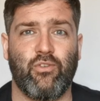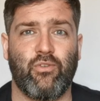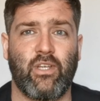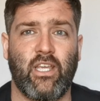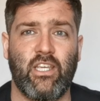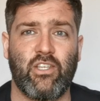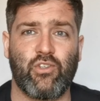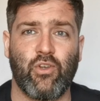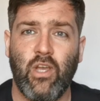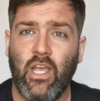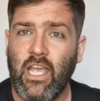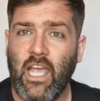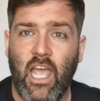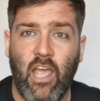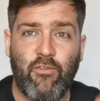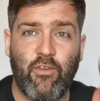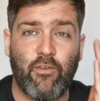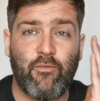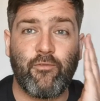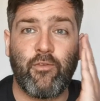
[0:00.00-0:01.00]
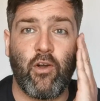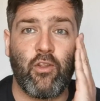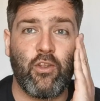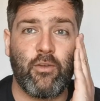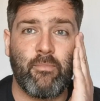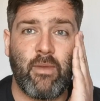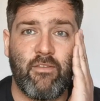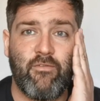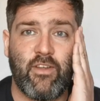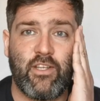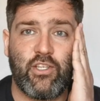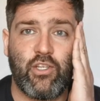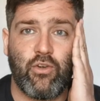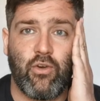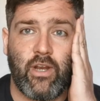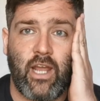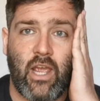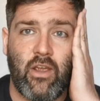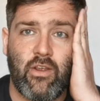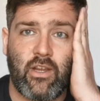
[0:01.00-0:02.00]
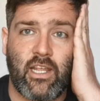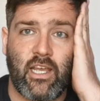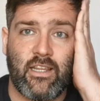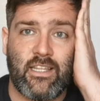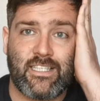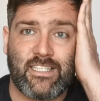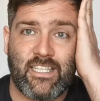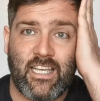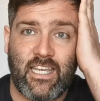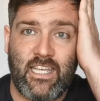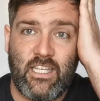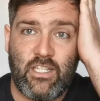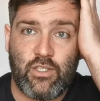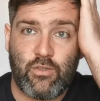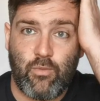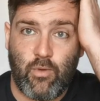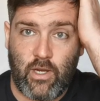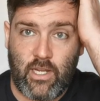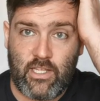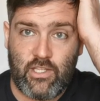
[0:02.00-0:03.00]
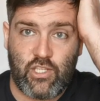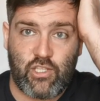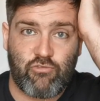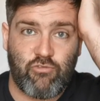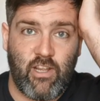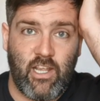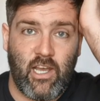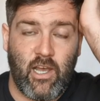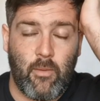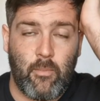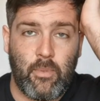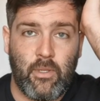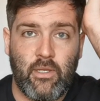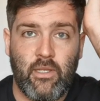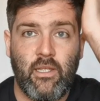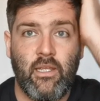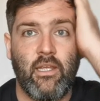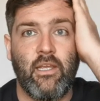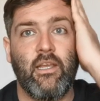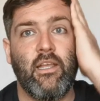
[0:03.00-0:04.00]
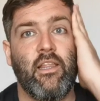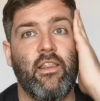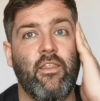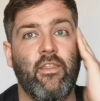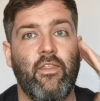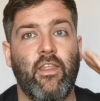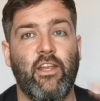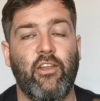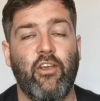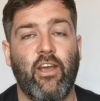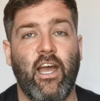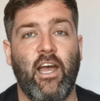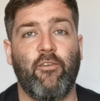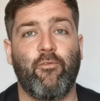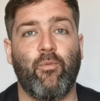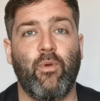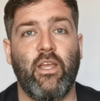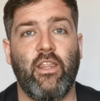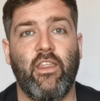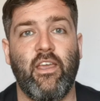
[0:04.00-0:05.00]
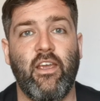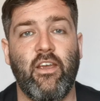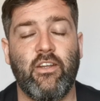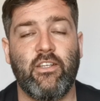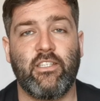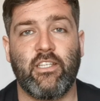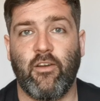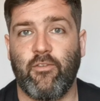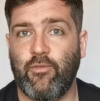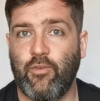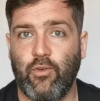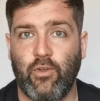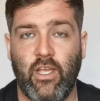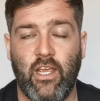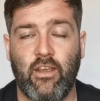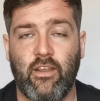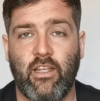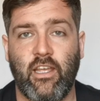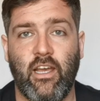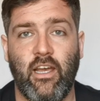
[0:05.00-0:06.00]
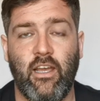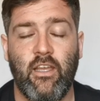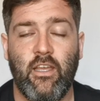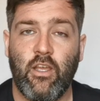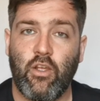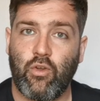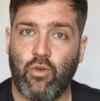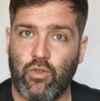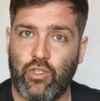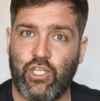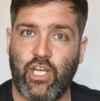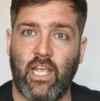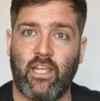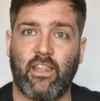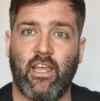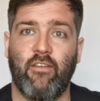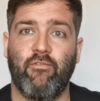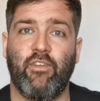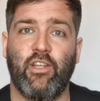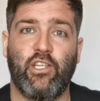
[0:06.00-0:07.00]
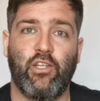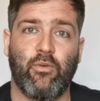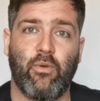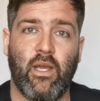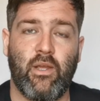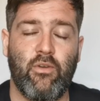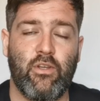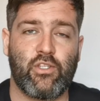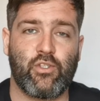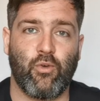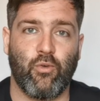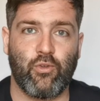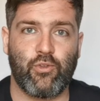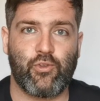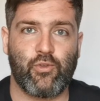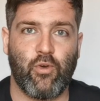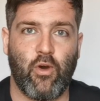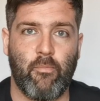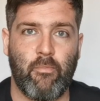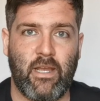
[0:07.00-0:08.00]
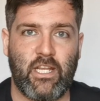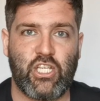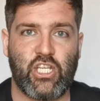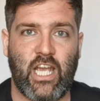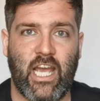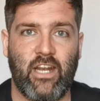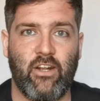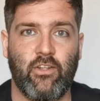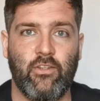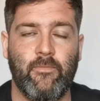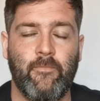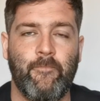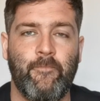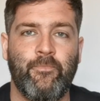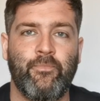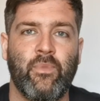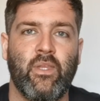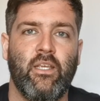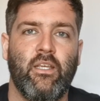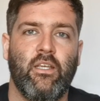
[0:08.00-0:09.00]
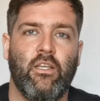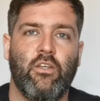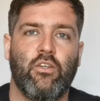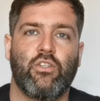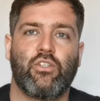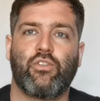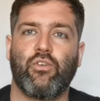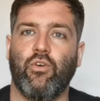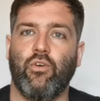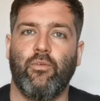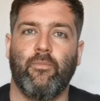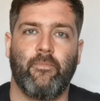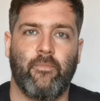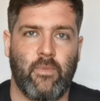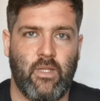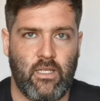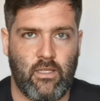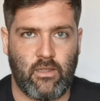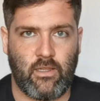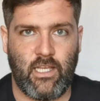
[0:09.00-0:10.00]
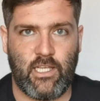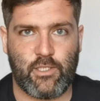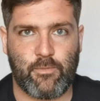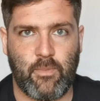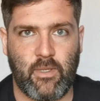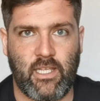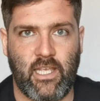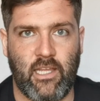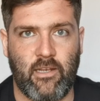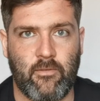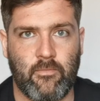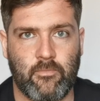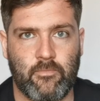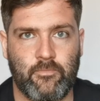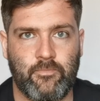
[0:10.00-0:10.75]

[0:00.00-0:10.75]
Okay, so if you followed my video on how to cut the sides working straight up, then you're halfway there to a full haircut. Go check that video out, it's also on my channel. So let's begin.